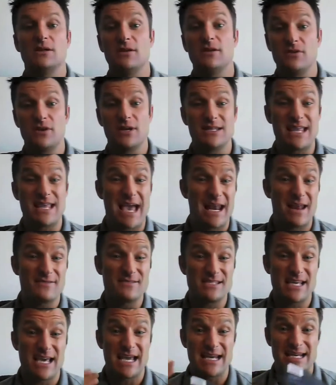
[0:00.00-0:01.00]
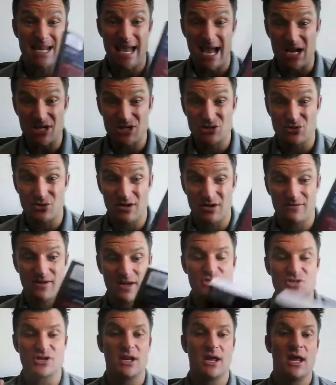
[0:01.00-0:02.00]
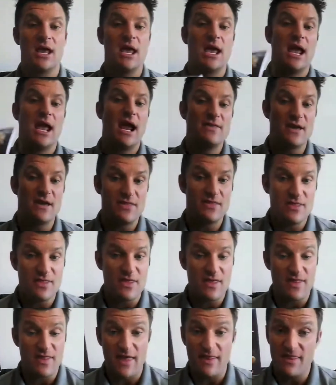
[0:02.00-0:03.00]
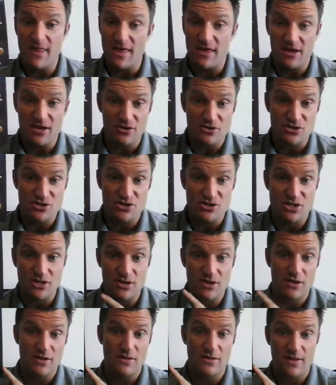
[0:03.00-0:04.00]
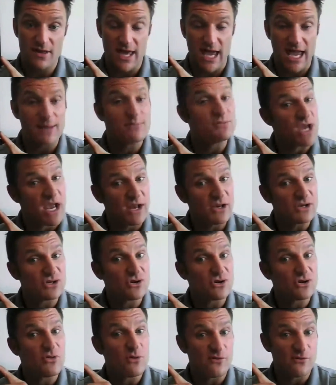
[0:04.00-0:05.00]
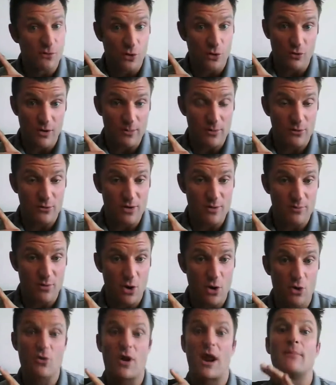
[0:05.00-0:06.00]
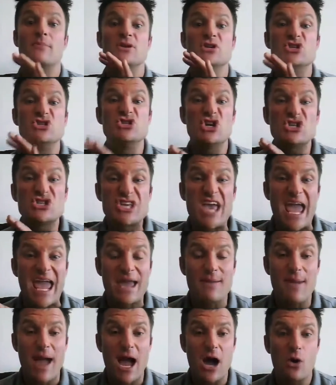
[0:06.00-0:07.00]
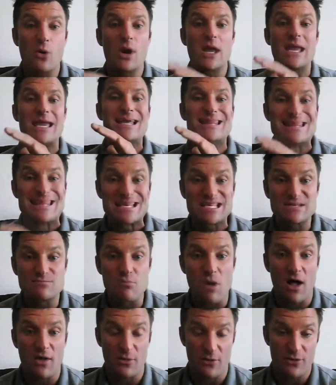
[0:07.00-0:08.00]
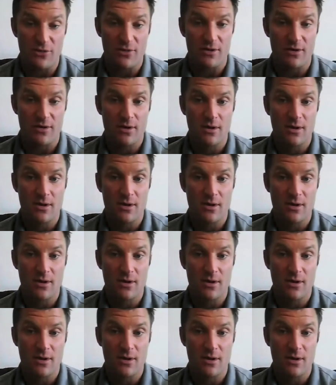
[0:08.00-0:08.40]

Delivered at the NFCA National Convention. And then here's the game changer, the 4-Rip-3 program. Just came out this month.